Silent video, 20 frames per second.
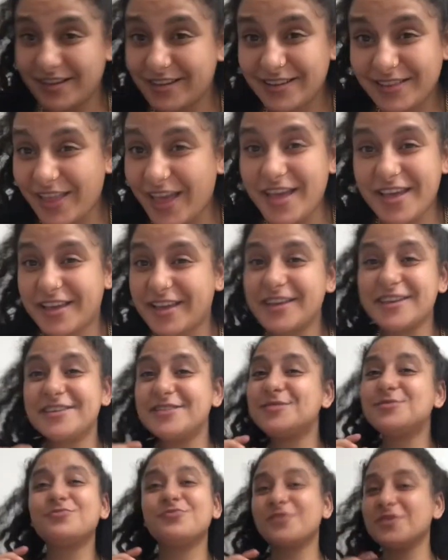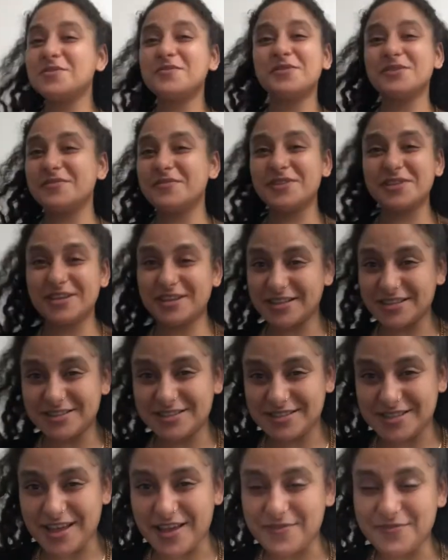Like, it's really good
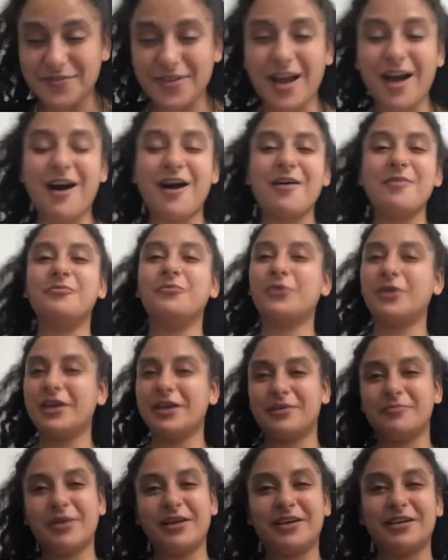stuff. We hand make it